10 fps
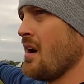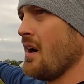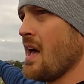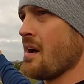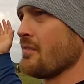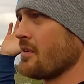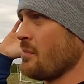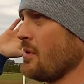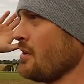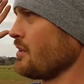I'll have a
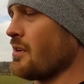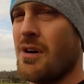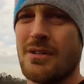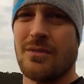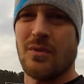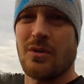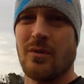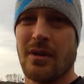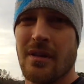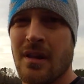couple hundred yards to work
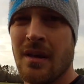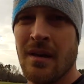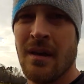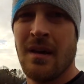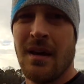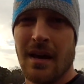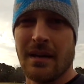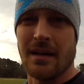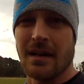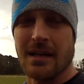with
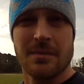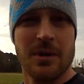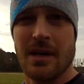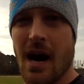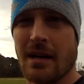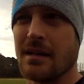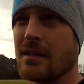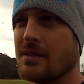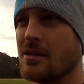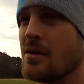and get some good kiting
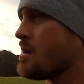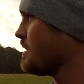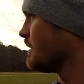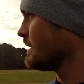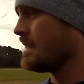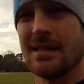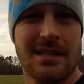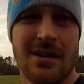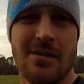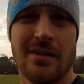in. So let's get
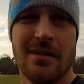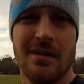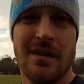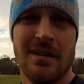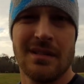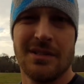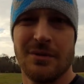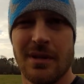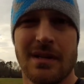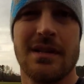this going. Let's
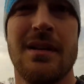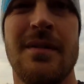do this.